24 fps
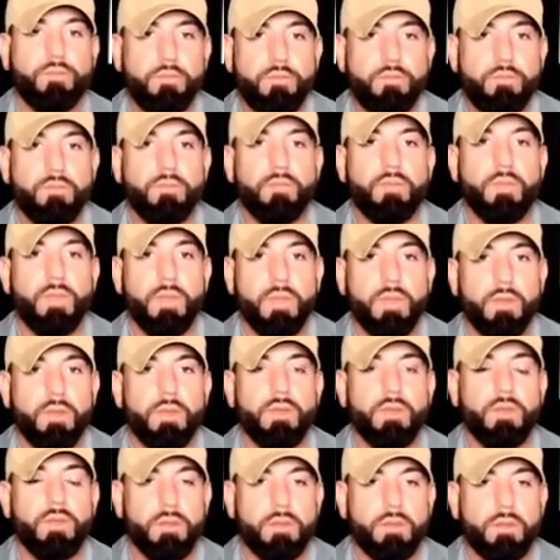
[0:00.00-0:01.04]
Yeah, I
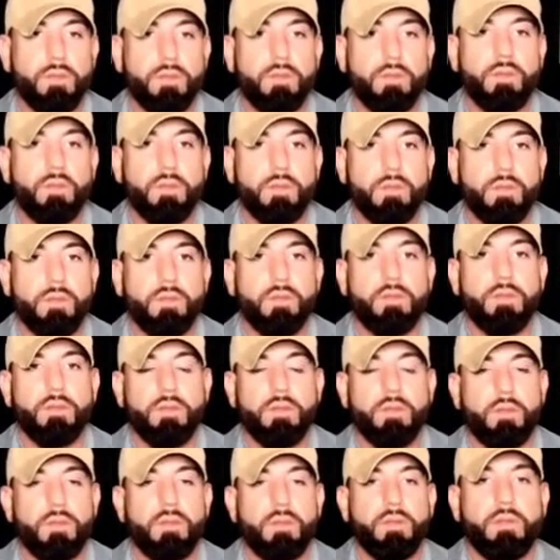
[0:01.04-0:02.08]
just forget like simple
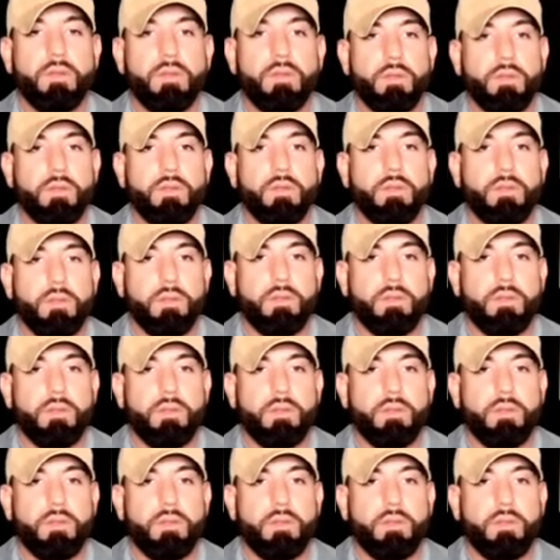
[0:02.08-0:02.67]
little stuff,